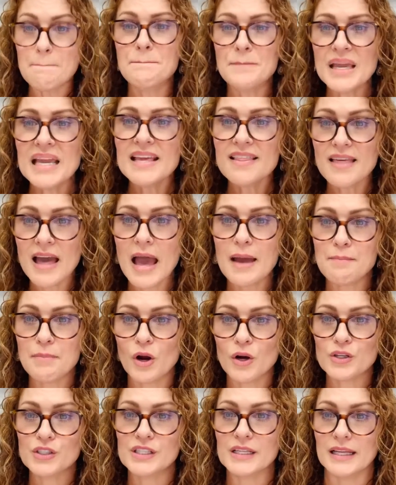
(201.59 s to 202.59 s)
be that
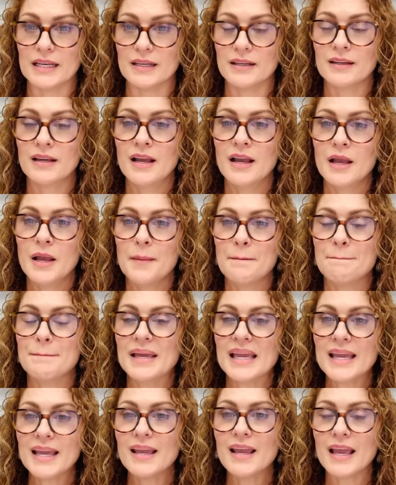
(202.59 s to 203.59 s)
person.
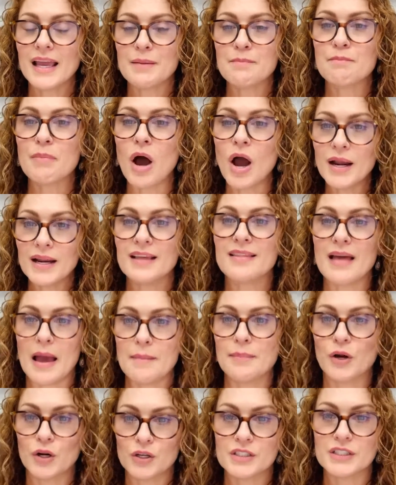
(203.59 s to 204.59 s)
Embody
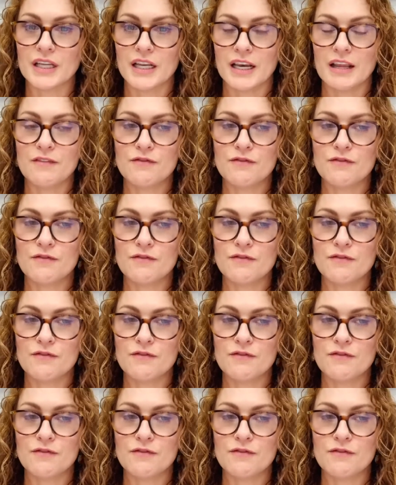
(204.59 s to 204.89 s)
that person.